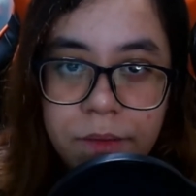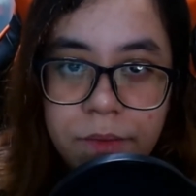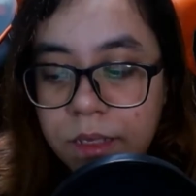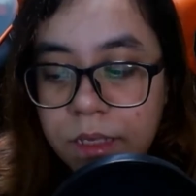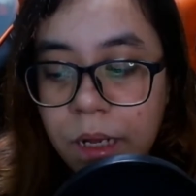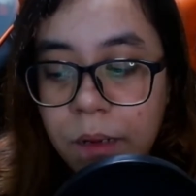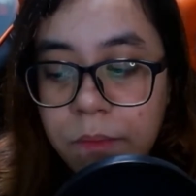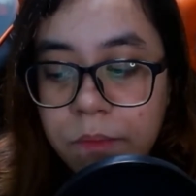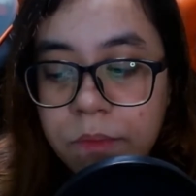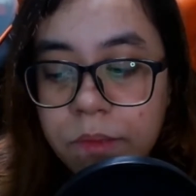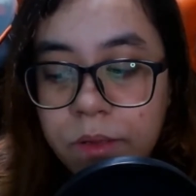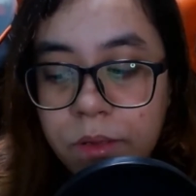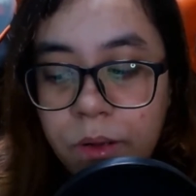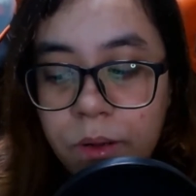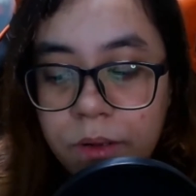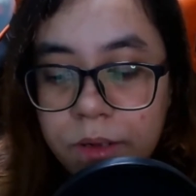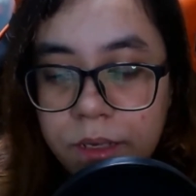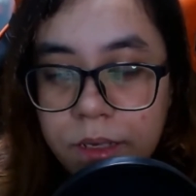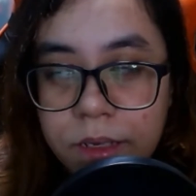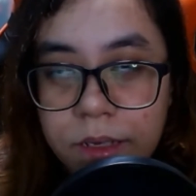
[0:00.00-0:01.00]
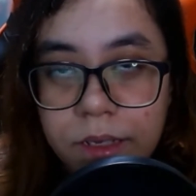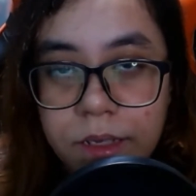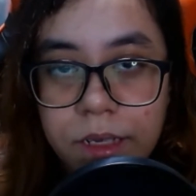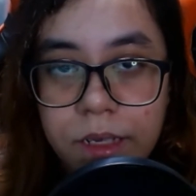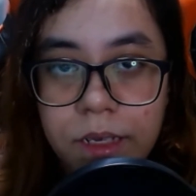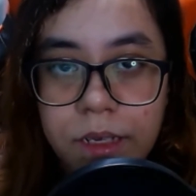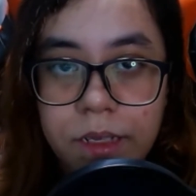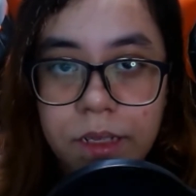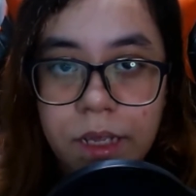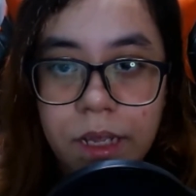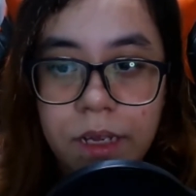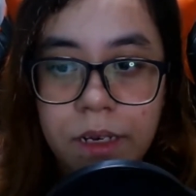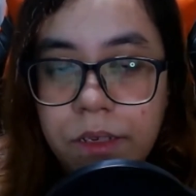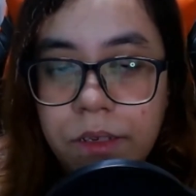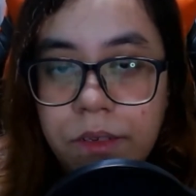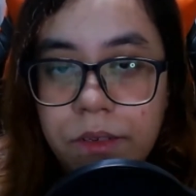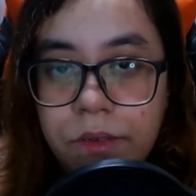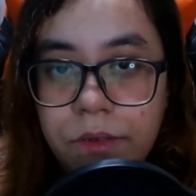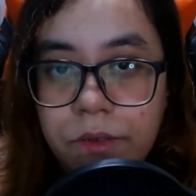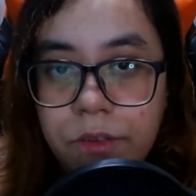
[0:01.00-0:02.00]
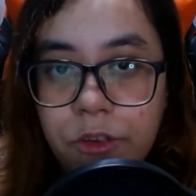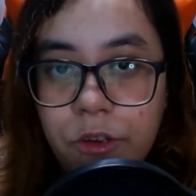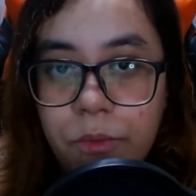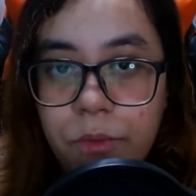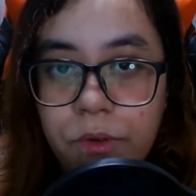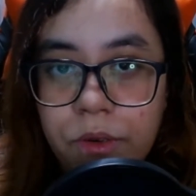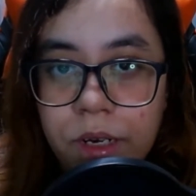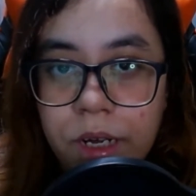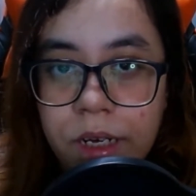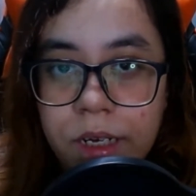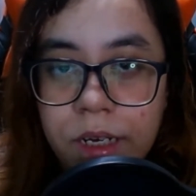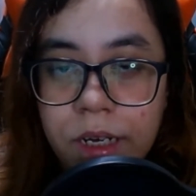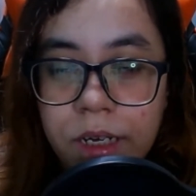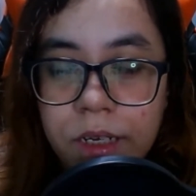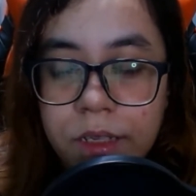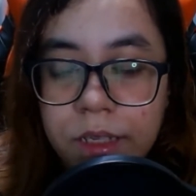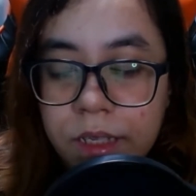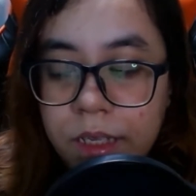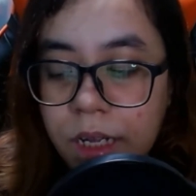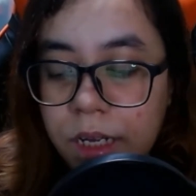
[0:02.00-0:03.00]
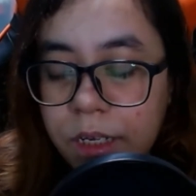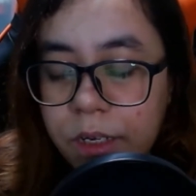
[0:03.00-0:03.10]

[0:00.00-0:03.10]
Some sources think that, you know, Nobunaga's like,